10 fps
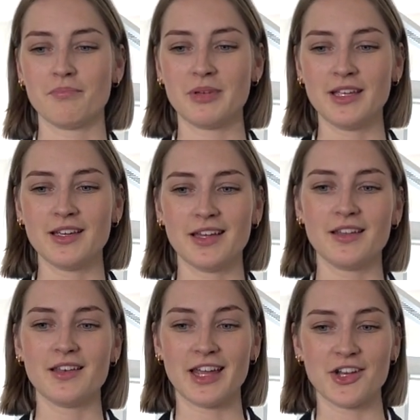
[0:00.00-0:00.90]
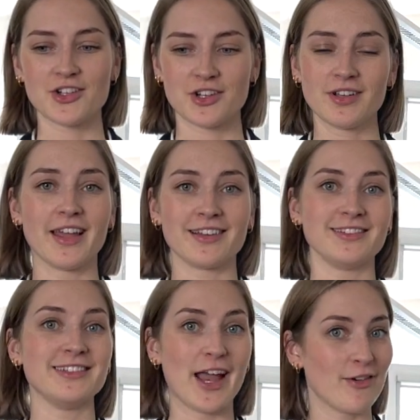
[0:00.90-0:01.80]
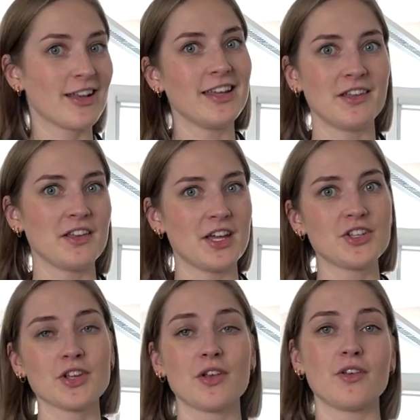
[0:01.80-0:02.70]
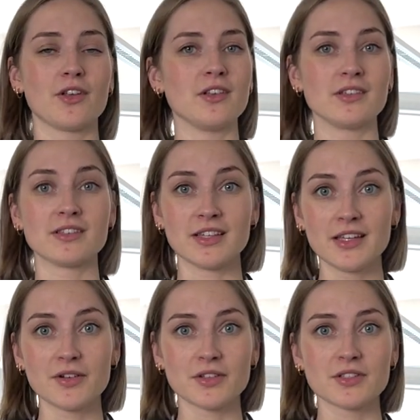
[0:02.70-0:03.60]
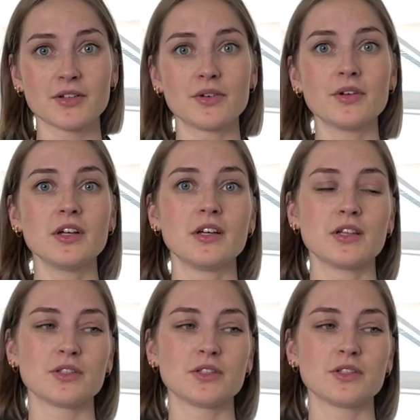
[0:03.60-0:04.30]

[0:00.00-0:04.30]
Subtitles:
be in the nature, like directly in the nature and not in a city or so.